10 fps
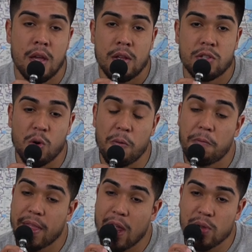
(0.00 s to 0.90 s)
So
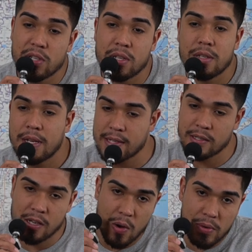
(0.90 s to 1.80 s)
for that reason,
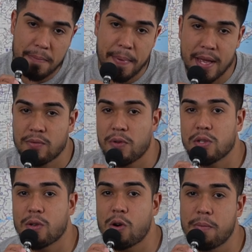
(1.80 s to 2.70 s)
yes and no, it depends for you
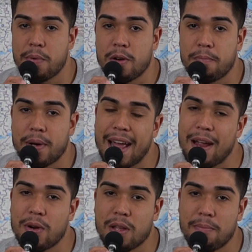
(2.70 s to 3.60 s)
as a homeowner, but I
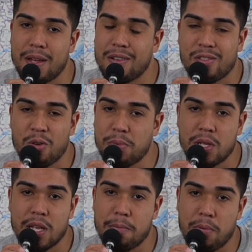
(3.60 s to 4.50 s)
recommend don't be
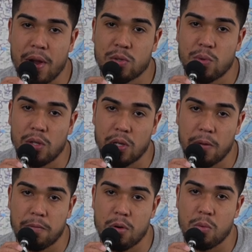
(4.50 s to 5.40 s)
looking at price when you're
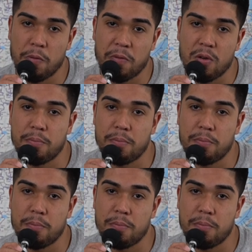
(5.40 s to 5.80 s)
looking for a roofer.